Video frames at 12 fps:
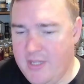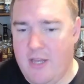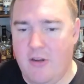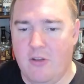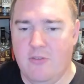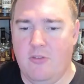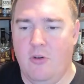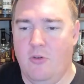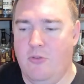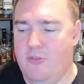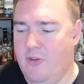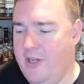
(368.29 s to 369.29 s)
then also
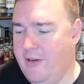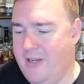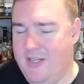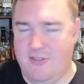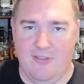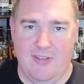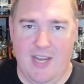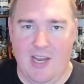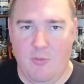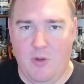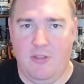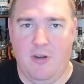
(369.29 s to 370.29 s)
so that you're not just taking
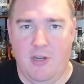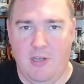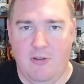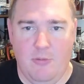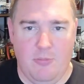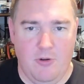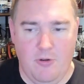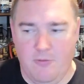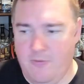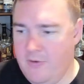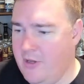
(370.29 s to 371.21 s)
132 proof